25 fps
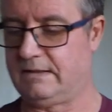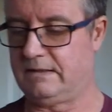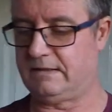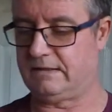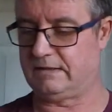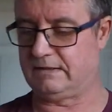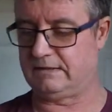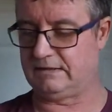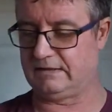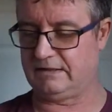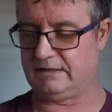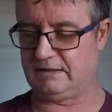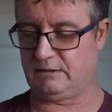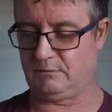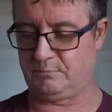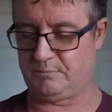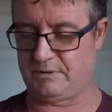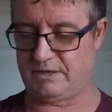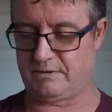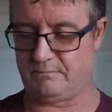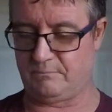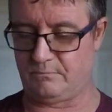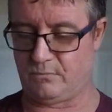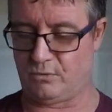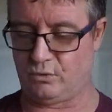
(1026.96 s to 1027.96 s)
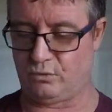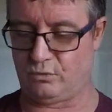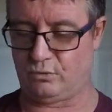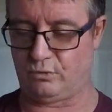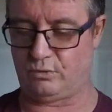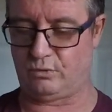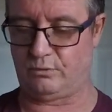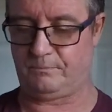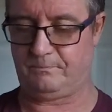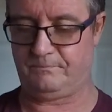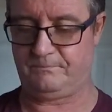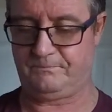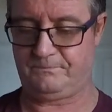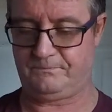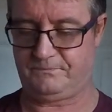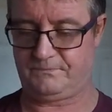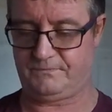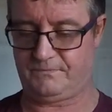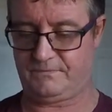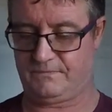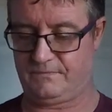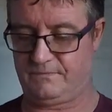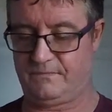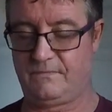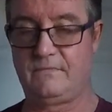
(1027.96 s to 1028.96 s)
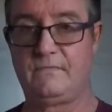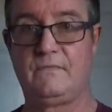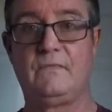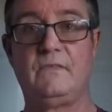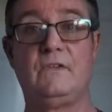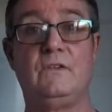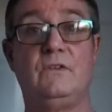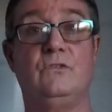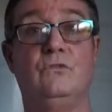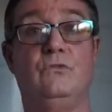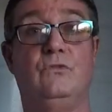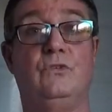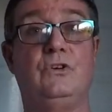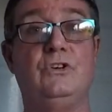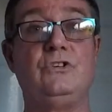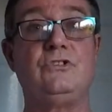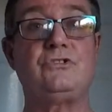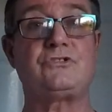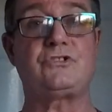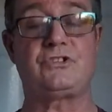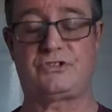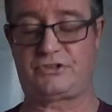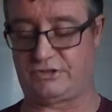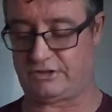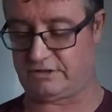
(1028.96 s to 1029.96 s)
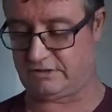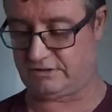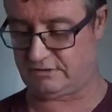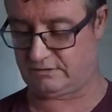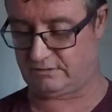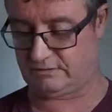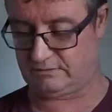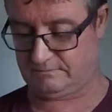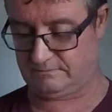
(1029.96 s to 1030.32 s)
a little bit more versatile,